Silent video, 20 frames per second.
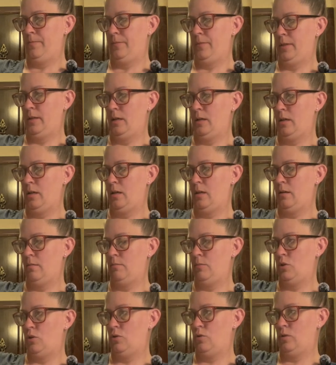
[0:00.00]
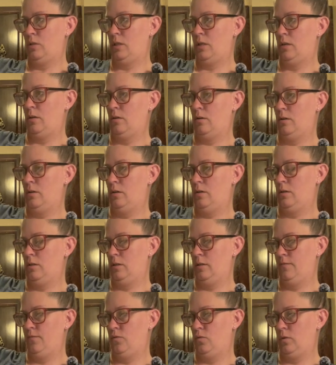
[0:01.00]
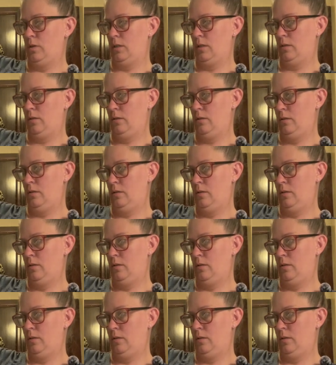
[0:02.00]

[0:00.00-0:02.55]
I am using olive oil.